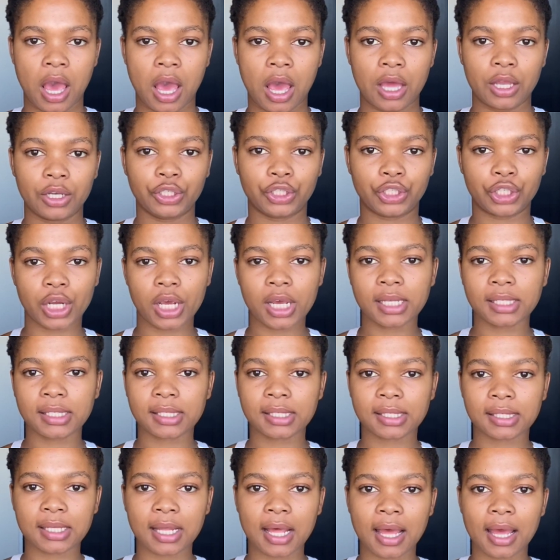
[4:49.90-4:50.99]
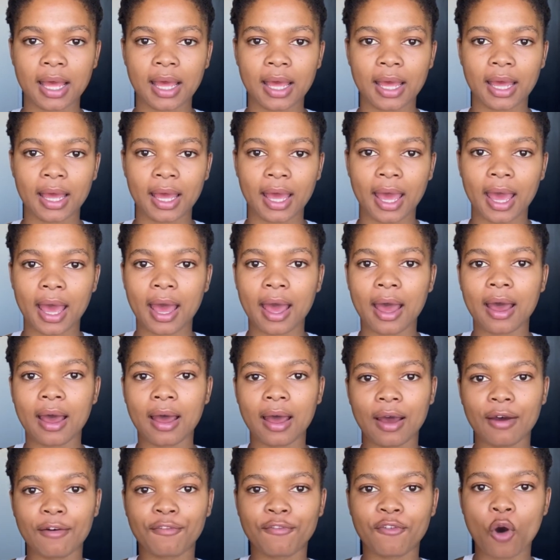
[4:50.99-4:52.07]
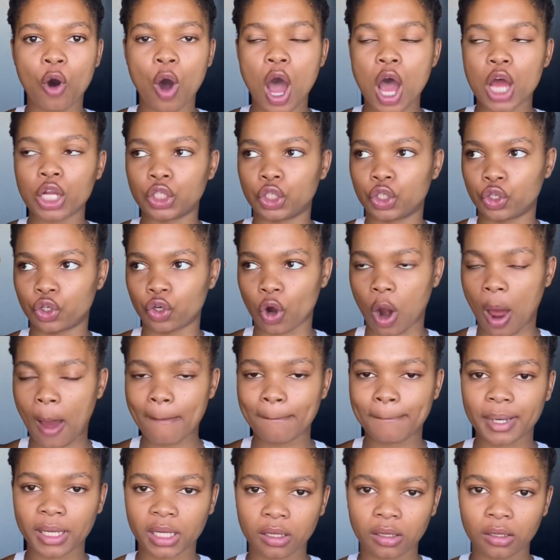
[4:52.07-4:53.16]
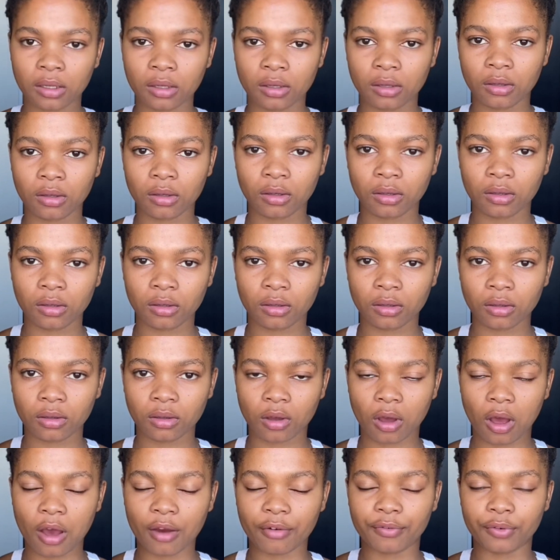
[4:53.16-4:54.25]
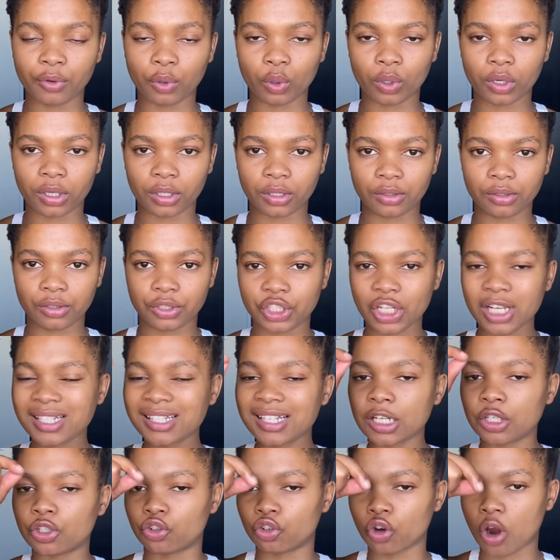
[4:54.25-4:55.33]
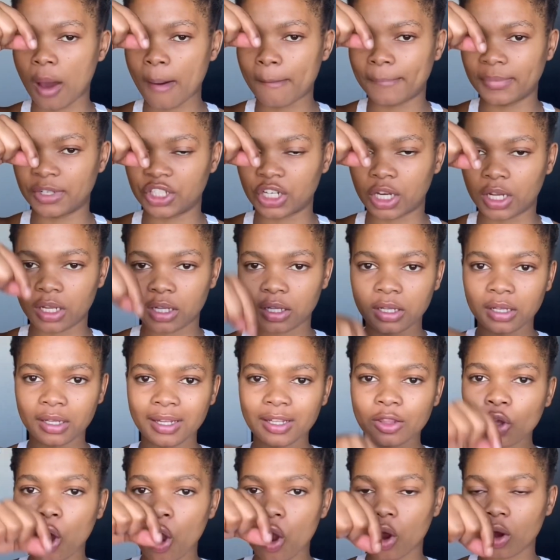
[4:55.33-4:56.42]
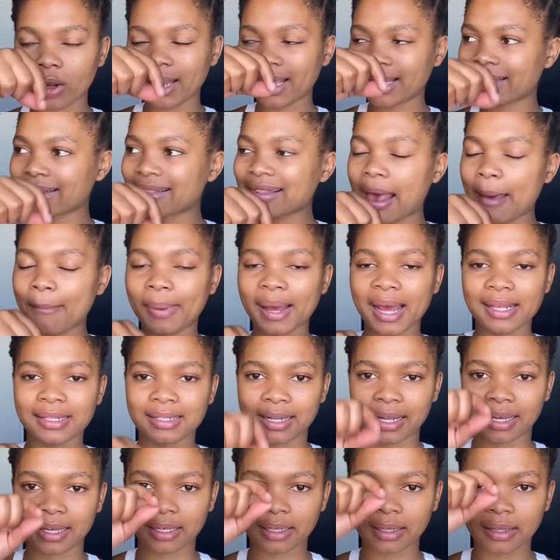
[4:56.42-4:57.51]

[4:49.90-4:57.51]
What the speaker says: just for a drop of urine, just a drop. Like